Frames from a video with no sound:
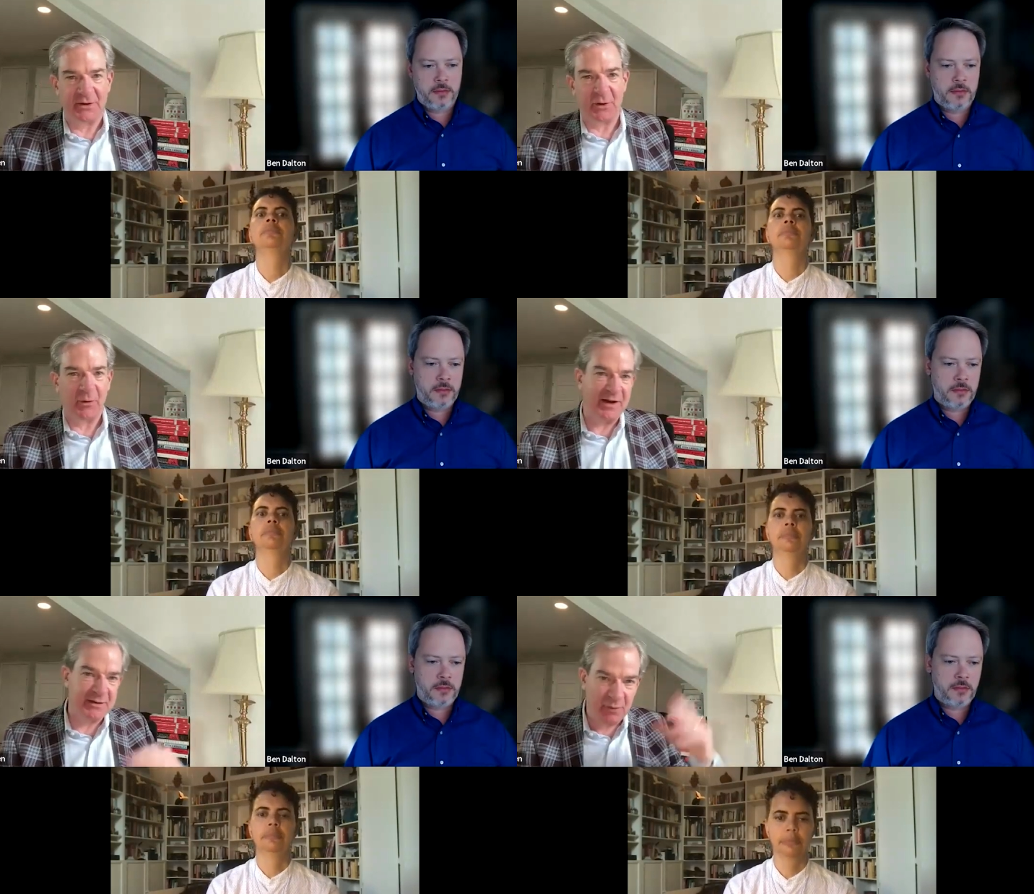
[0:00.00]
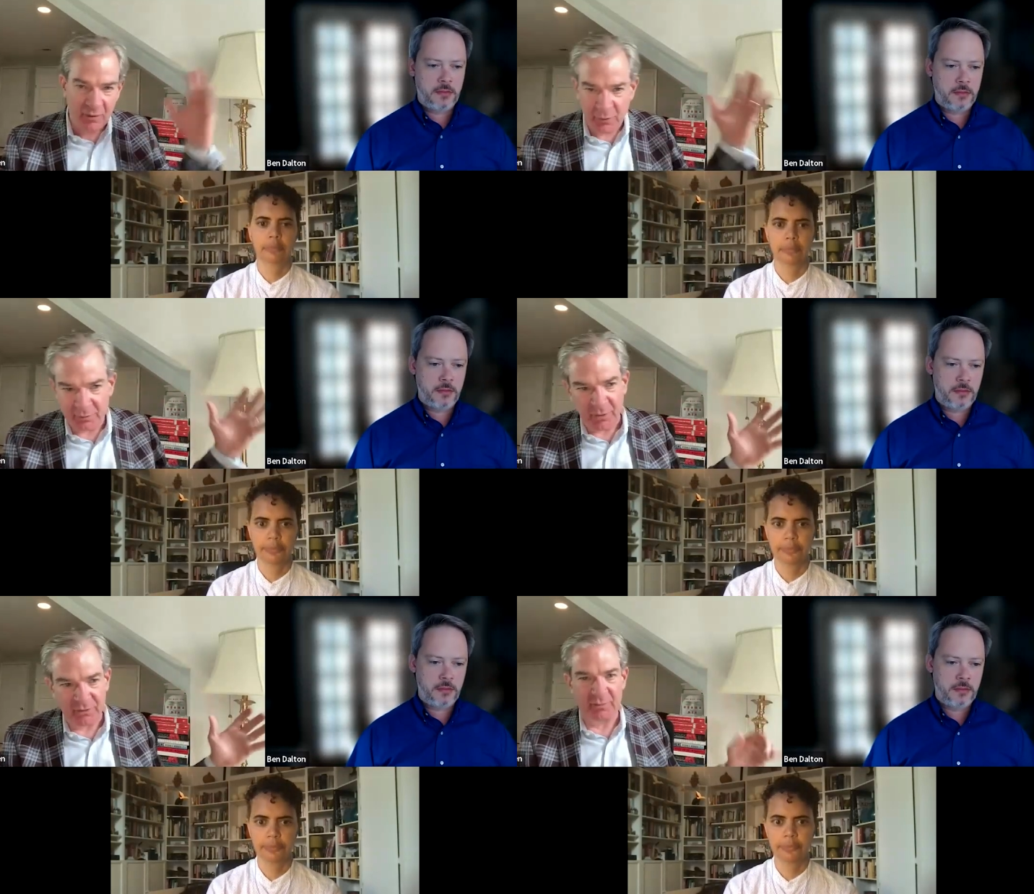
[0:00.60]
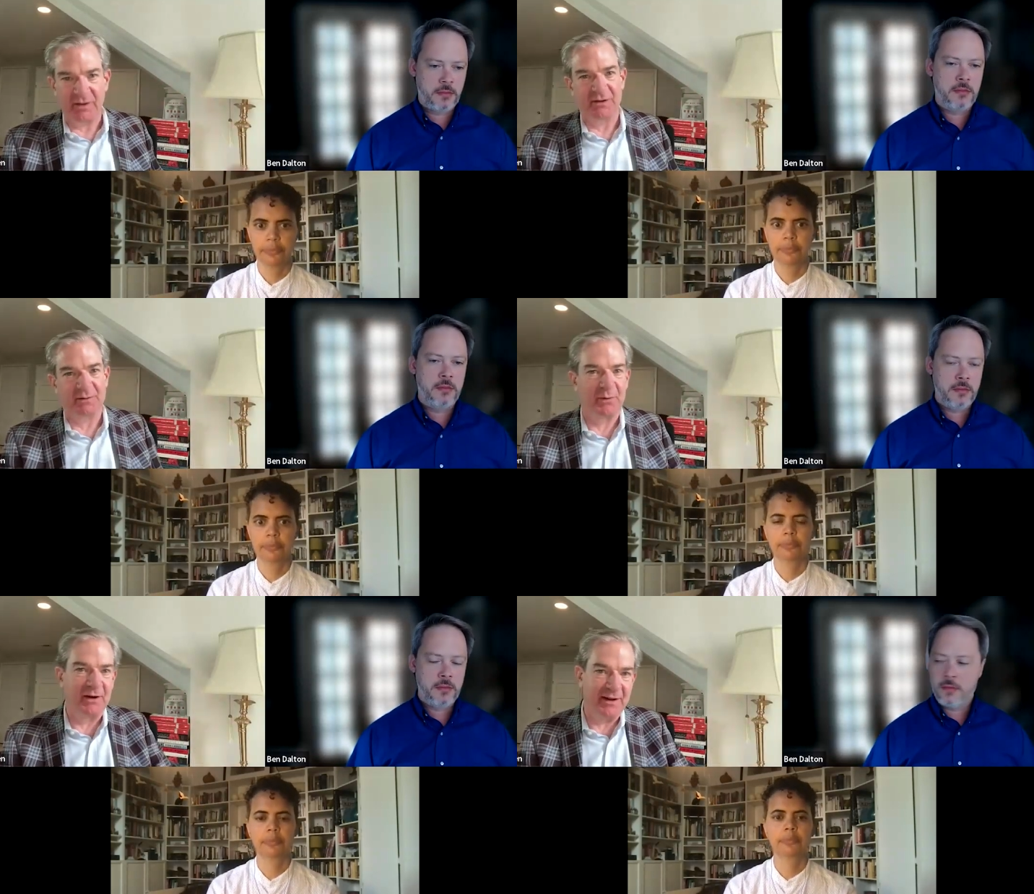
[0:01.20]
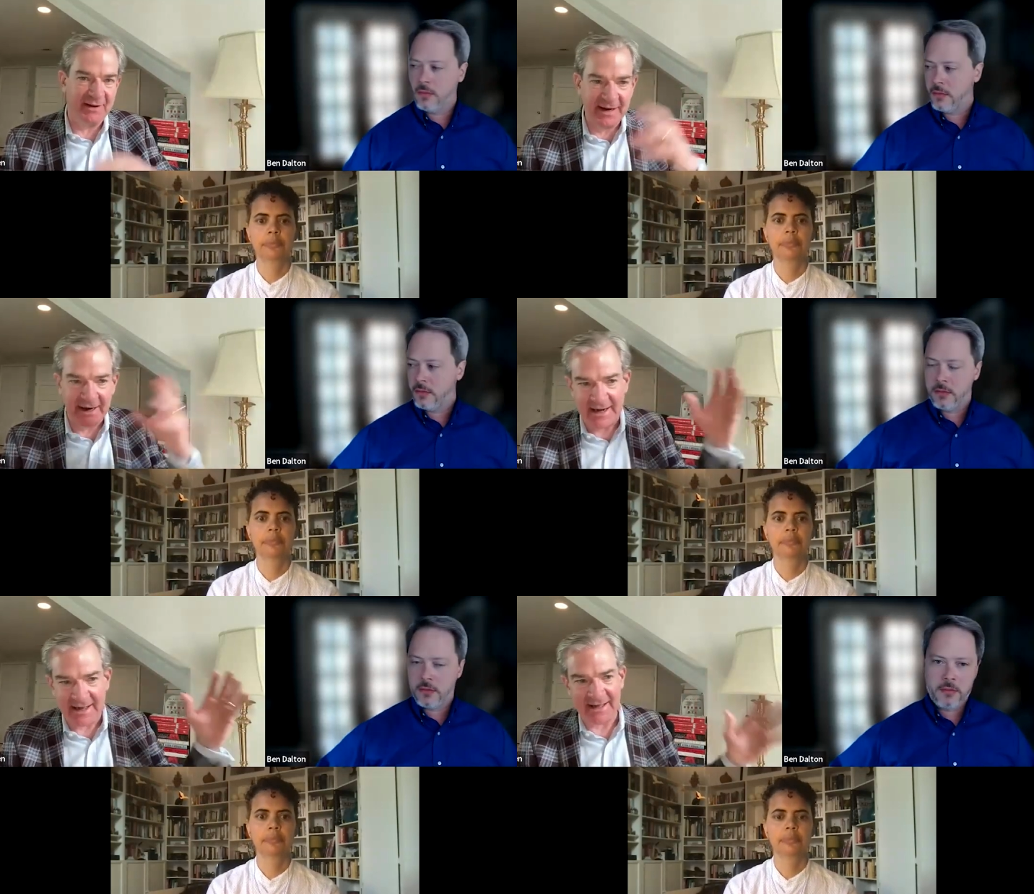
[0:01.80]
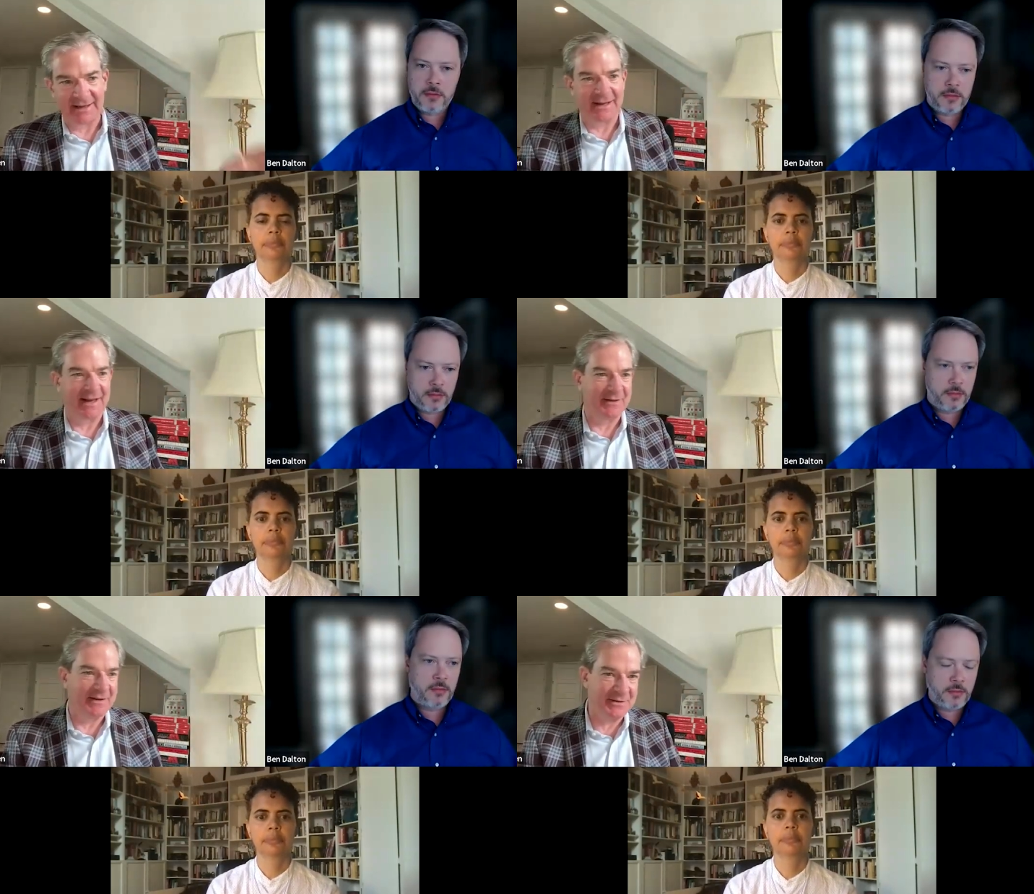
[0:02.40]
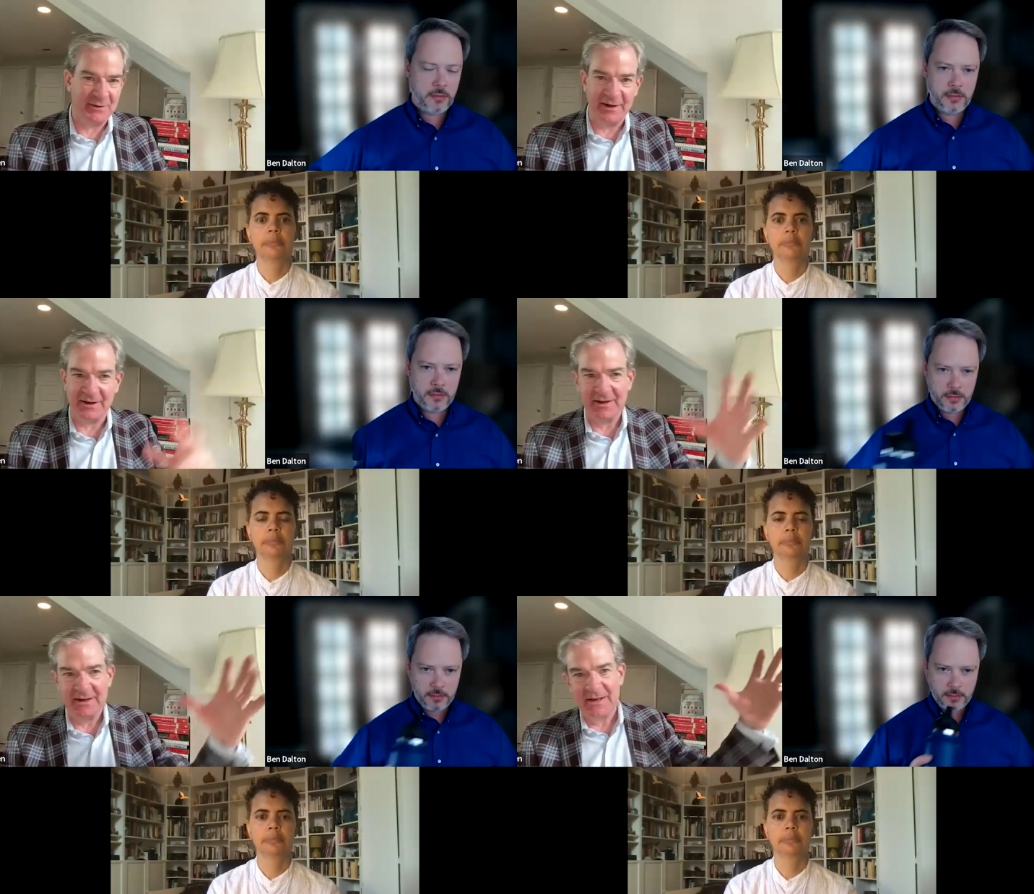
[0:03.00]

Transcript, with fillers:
Speaker 1: you know, Gerasimov was supposed to be this brilliant guy, and he had this sort of like